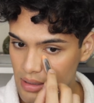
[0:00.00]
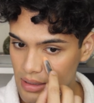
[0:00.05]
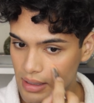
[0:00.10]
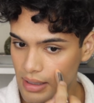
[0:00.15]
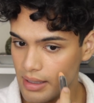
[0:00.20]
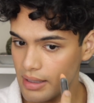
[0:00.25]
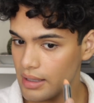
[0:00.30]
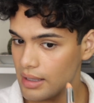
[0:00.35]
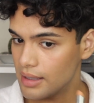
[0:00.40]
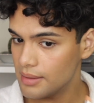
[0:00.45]

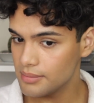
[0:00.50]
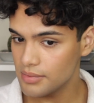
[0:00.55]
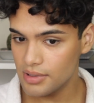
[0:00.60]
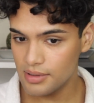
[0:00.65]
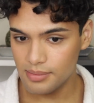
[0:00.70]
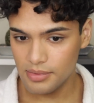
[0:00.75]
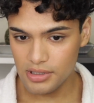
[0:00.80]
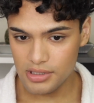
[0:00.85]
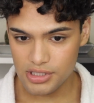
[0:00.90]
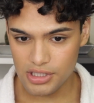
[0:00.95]
I am
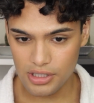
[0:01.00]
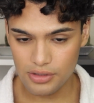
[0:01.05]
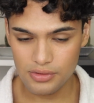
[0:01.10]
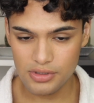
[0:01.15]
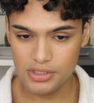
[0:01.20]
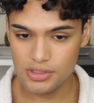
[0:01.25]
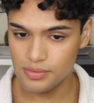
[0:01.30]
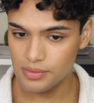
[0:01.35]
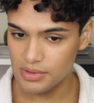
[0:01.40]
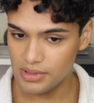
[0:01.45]
gonna be
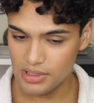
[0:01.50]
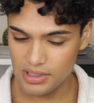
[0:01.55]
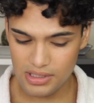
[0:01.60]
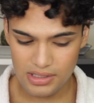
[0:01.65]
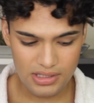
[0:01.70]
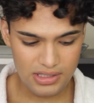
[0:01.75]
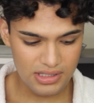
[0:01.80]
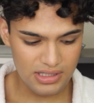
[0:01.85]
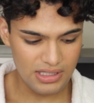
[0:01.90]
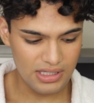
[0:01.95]
generous with
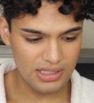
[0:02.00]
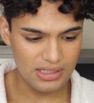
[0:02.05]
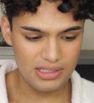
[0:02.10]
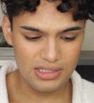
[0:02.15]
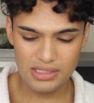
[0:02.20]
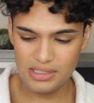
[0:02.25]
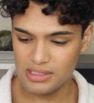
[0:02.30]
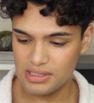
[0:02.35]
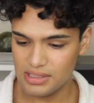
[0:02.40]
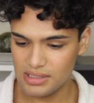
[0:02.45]
this
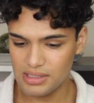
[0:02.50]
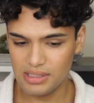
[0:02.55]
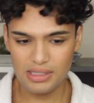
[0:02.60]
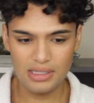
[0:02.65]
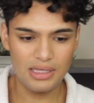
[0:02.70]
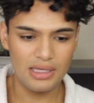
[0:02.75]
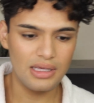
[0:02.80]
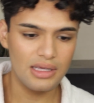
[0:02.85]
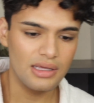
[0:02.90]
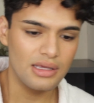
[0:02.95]
since
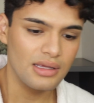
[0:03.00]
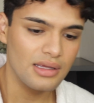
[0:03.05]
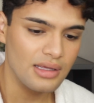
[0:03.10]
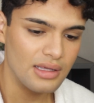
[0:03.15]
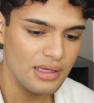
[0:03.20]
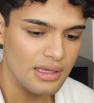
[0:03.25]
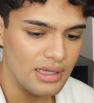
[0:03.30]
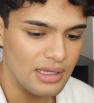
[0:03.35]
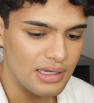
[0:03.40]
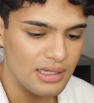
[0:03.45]

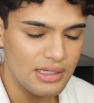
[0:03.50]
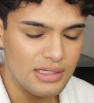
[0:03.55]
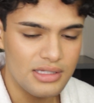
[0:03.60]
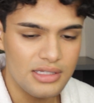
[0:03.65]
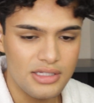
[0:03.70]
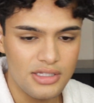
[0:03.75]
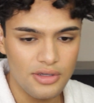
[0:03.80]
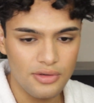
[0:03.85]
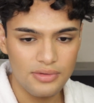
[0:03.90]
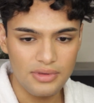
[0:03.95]
it
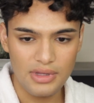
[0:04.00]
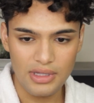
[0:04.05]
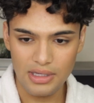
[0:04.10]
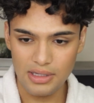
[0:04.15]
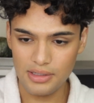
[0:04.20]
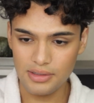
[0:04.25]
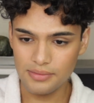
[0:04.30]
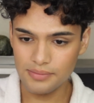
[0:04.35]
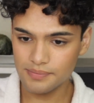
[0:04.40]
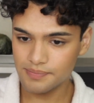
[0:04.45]
is so
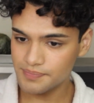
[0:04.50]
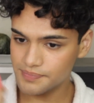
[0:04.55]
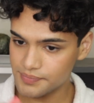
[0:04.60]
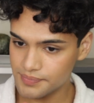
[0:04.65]
thin.